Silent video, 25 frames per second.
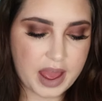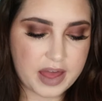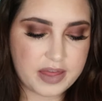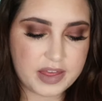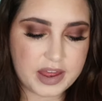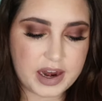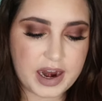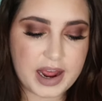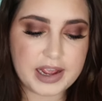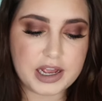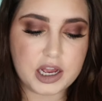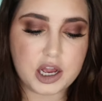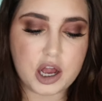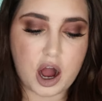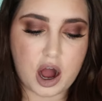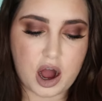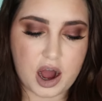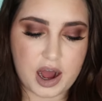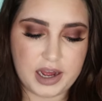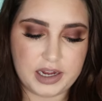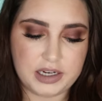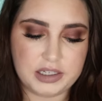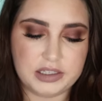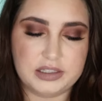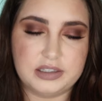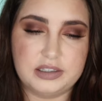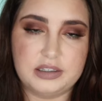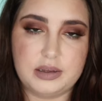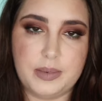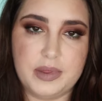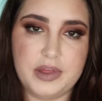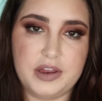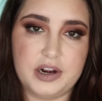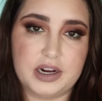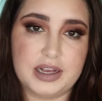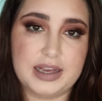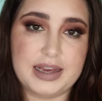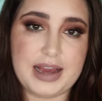And then I got some
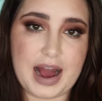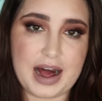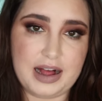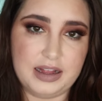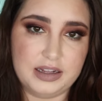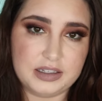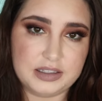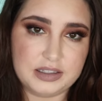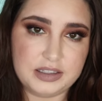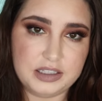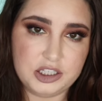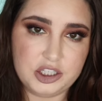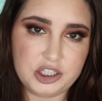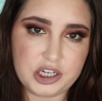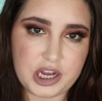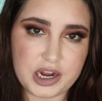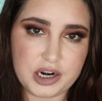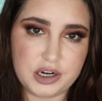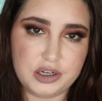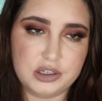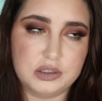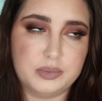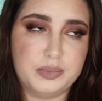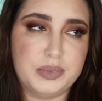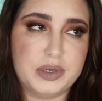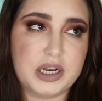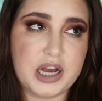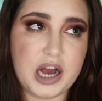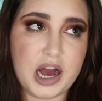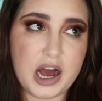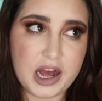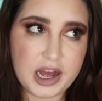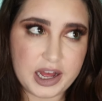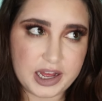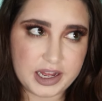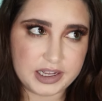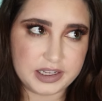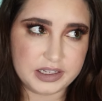of their Galaxy shadows
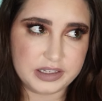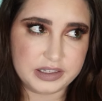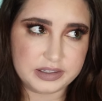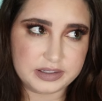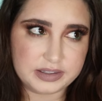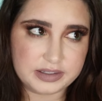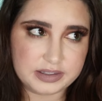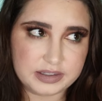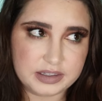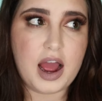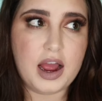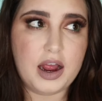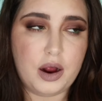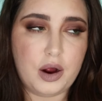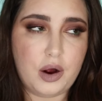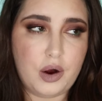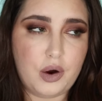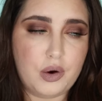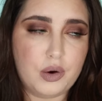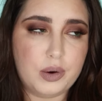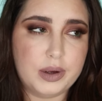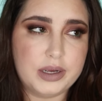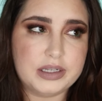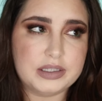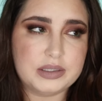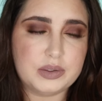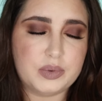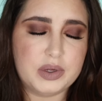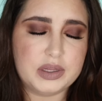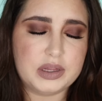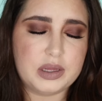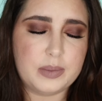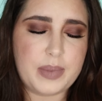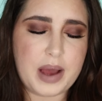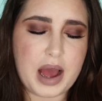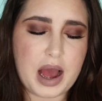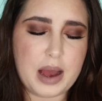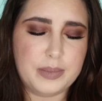because I always
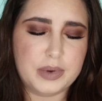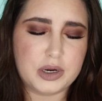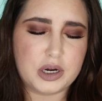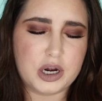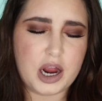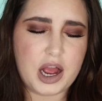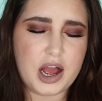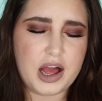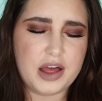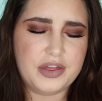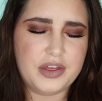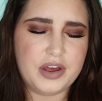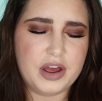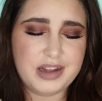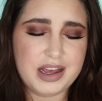want the Pat McGrath,